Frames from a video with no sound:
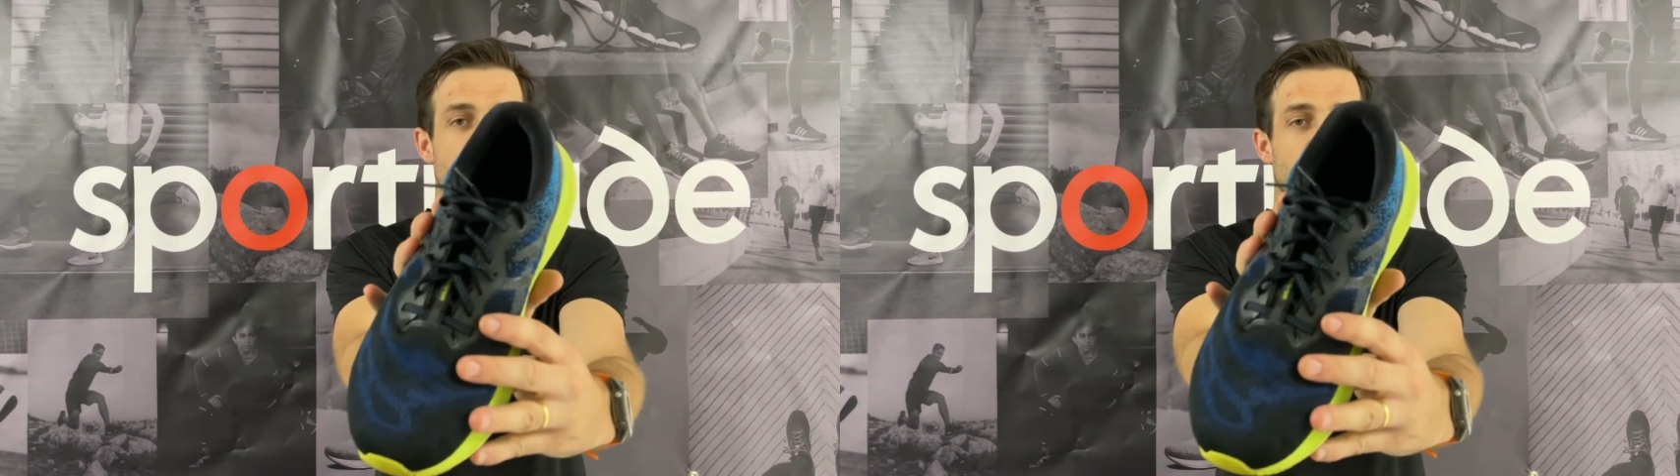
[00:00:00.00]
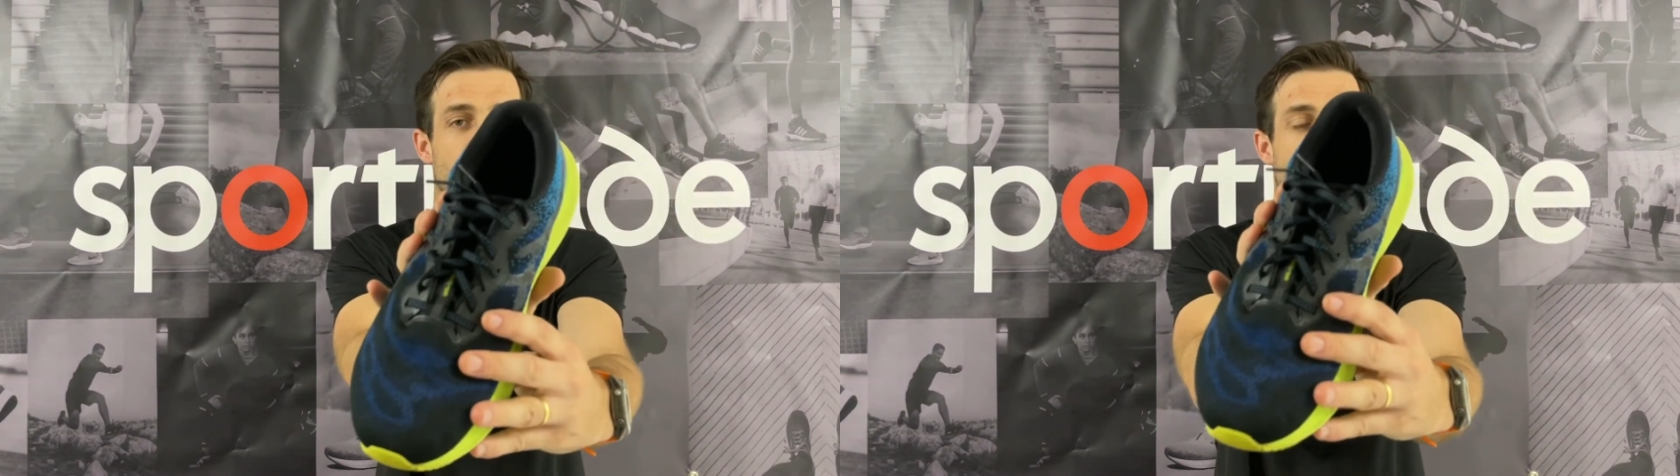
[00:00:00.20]

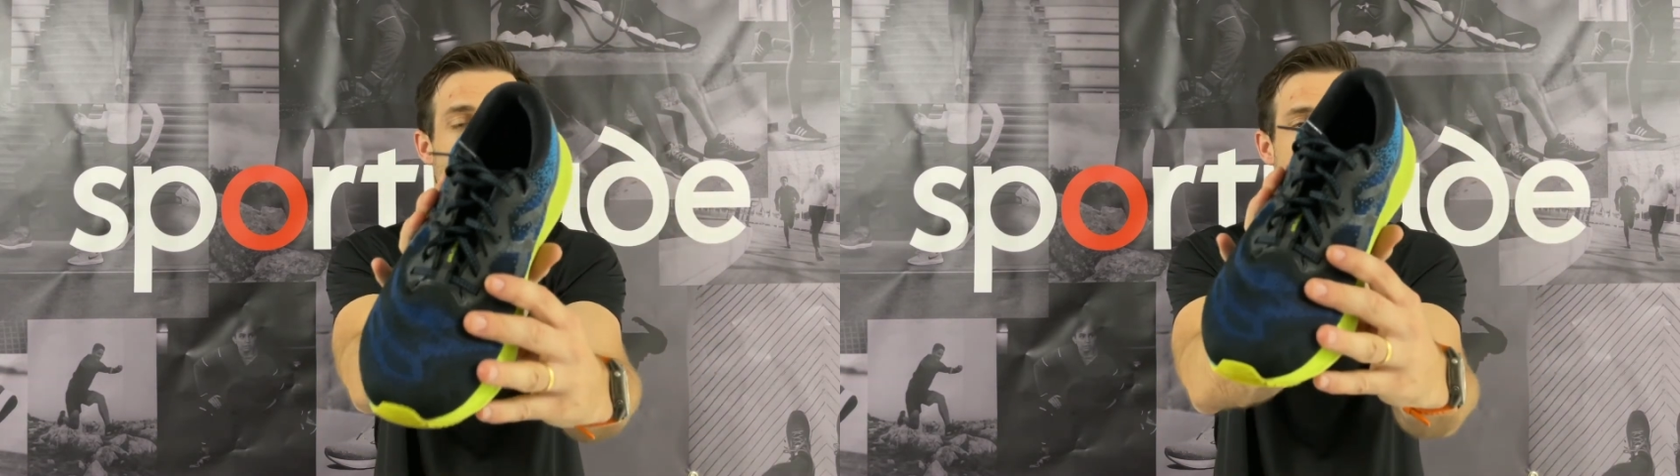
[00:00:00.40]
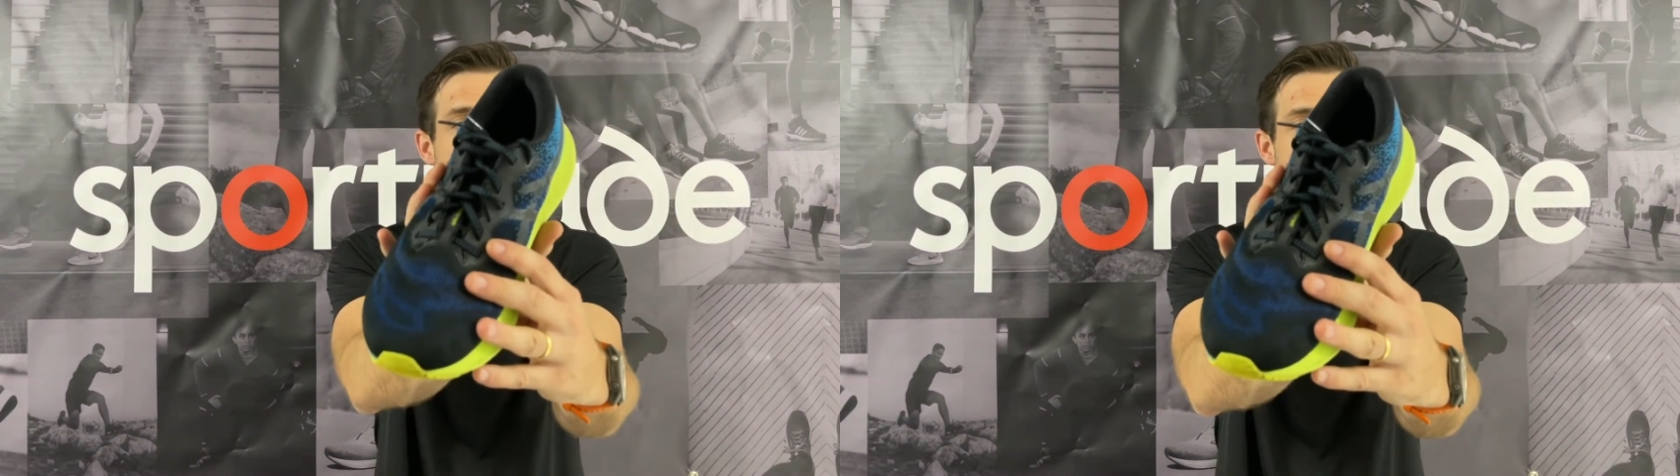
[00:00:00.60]
secure
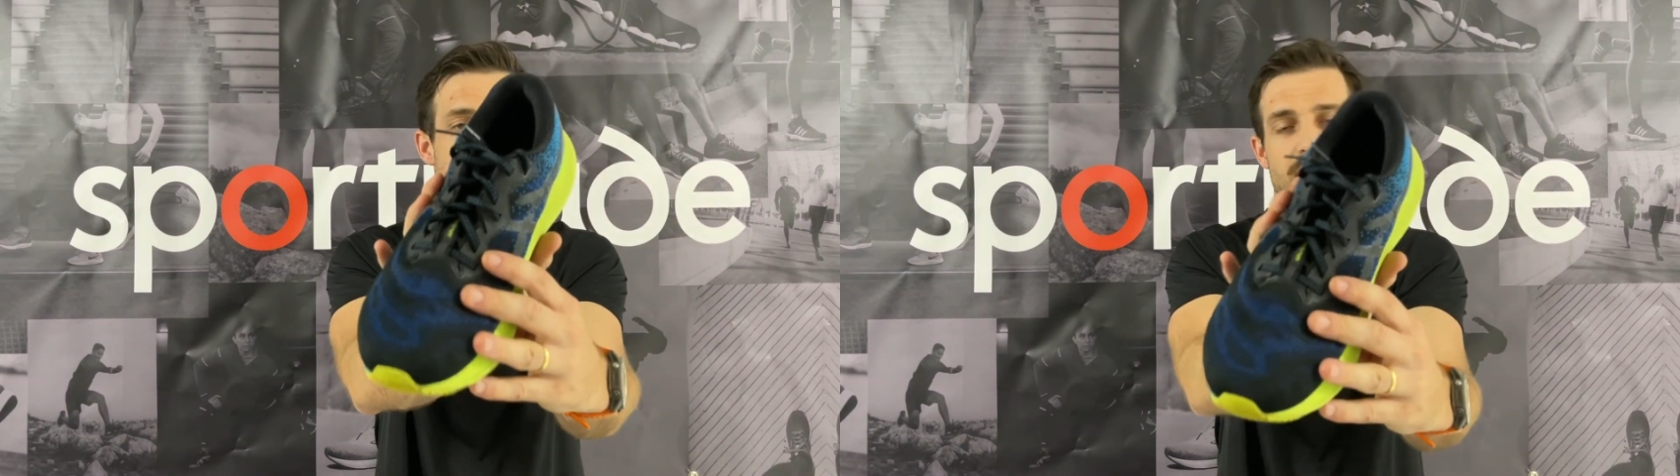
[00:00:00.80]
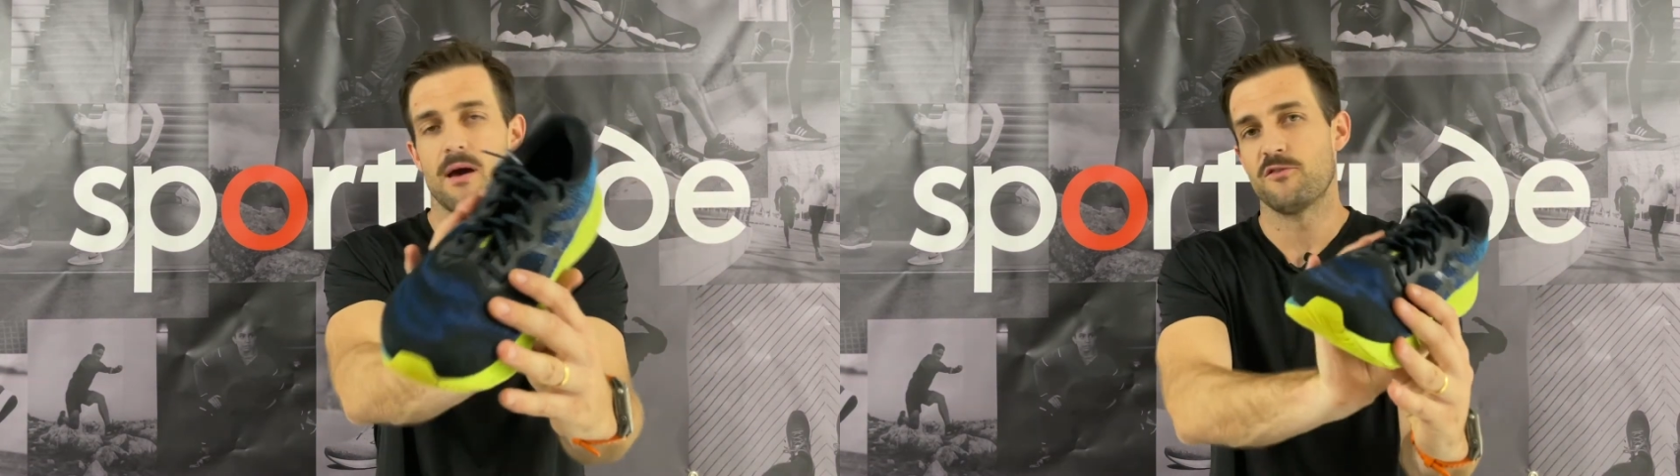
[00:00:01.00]

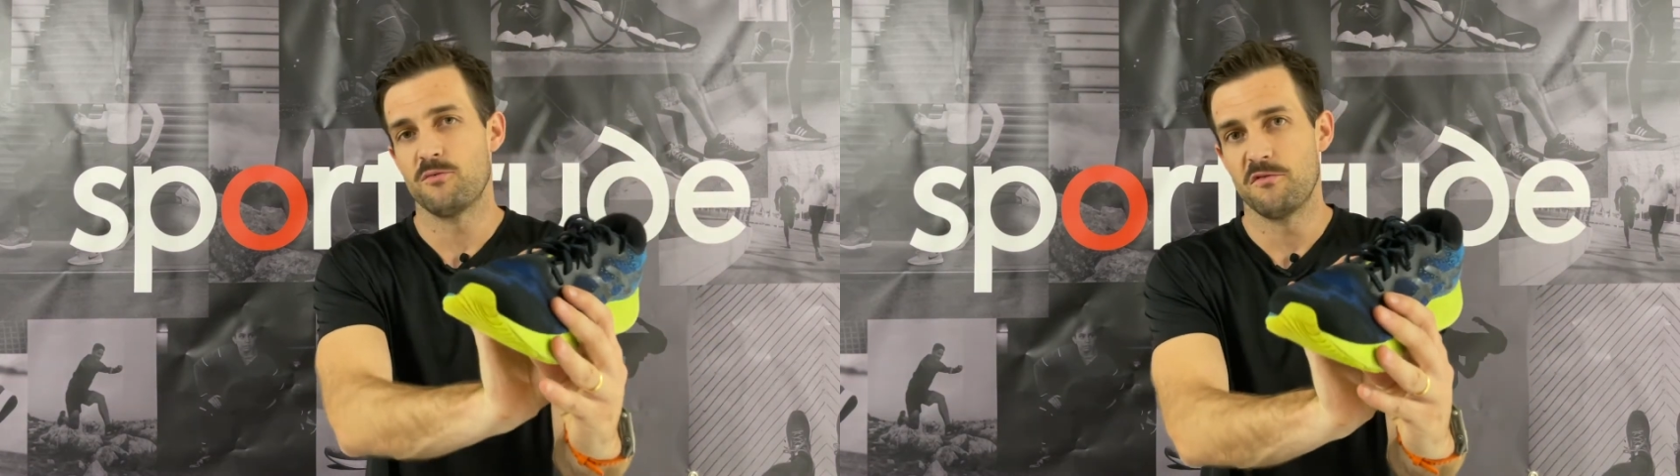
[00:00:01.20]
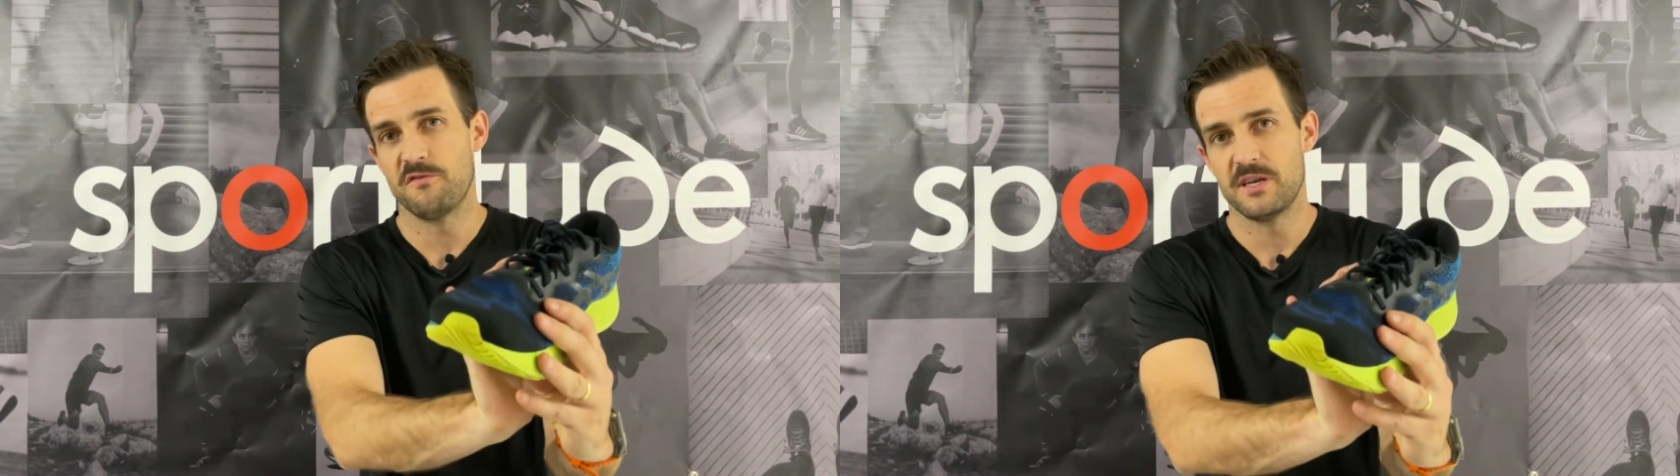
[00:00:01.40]
but
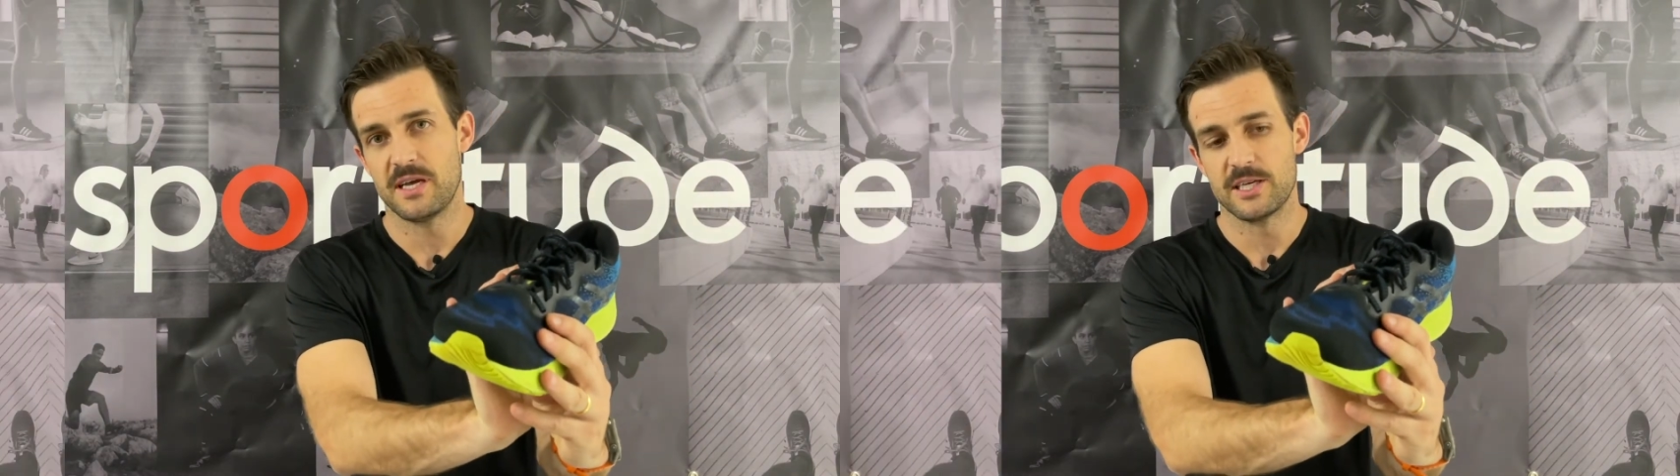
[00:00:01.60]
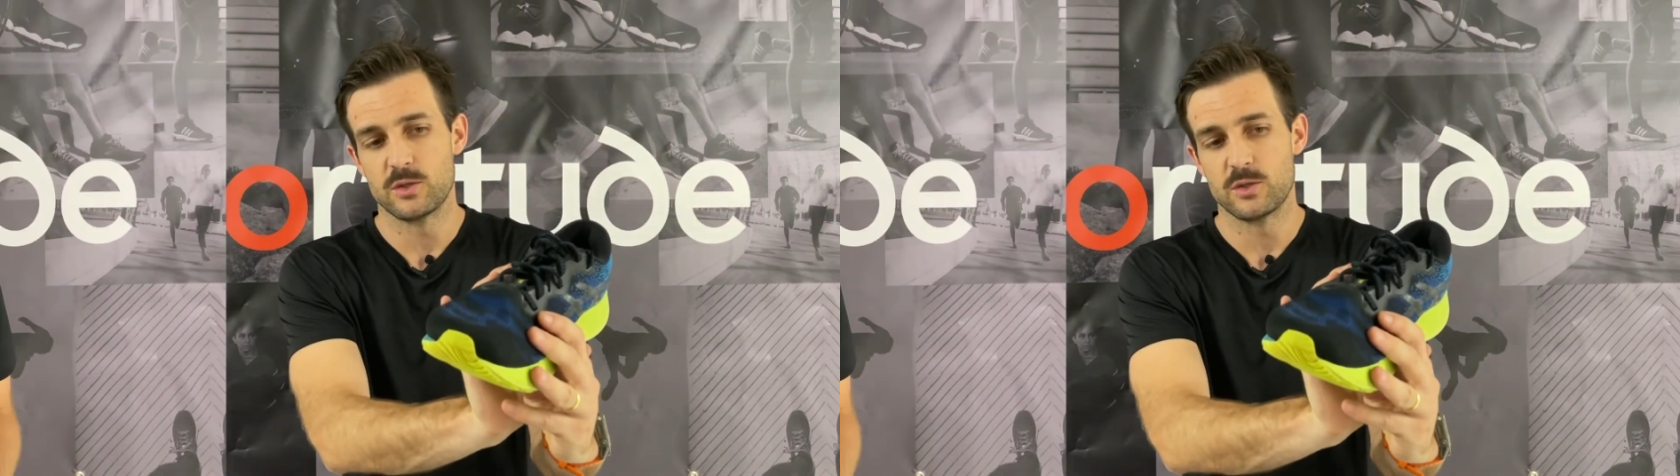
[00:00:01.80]
comfortable fit as